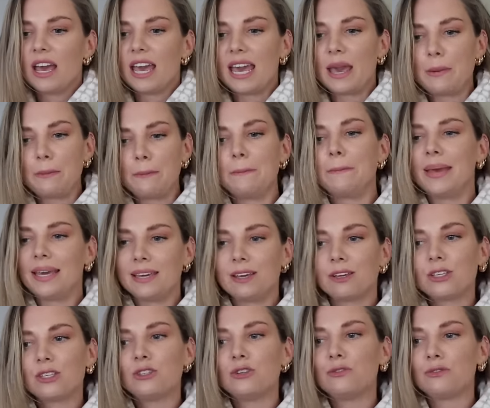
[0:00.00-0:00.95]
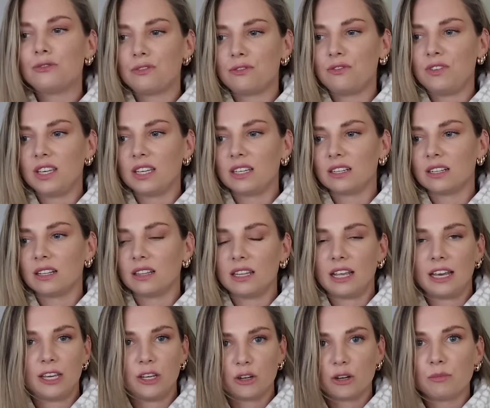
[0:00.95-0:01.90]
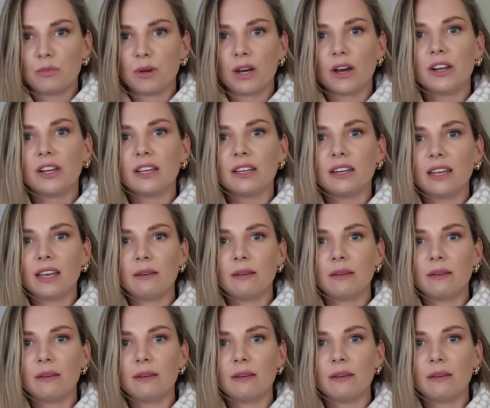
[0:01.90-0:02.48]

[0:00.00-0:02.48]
It makes you feel like you're a burden.